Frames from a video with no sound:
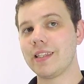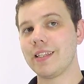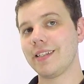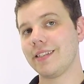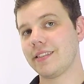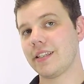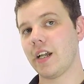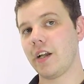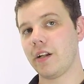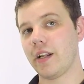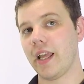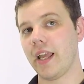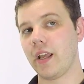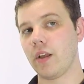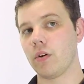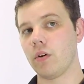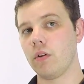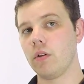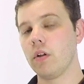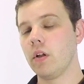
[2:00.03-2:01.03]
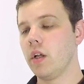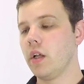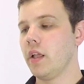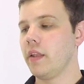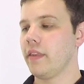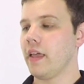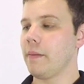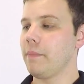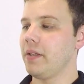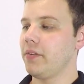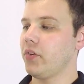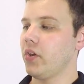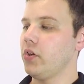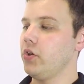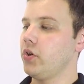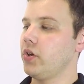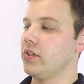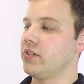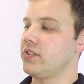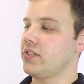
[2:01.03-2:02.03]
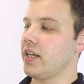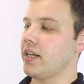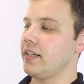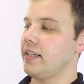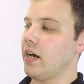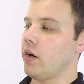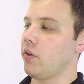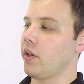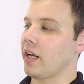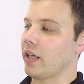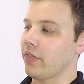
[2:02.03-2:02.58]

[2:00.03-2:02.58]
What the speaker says: desired angle. That means that you could set it down like